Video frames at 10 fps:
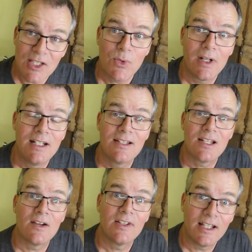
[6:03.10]
that's when I
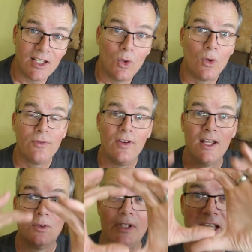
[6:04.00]
discovered that the old
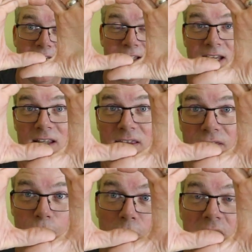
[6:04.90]
fan only has a
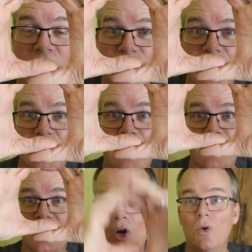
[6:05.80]
3-inch
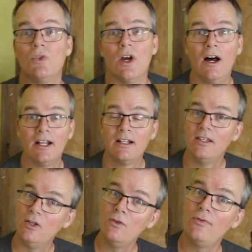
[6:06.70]
exhaust hose on it,
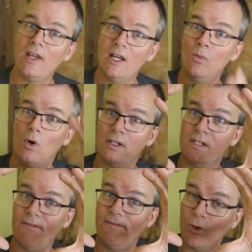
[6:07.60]
and the new fan
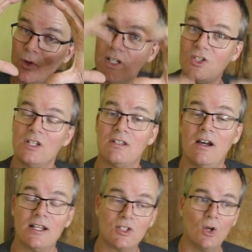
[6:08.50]
wants a 4-inch
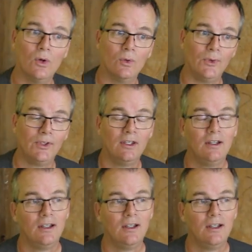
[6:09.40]
exhaust hose.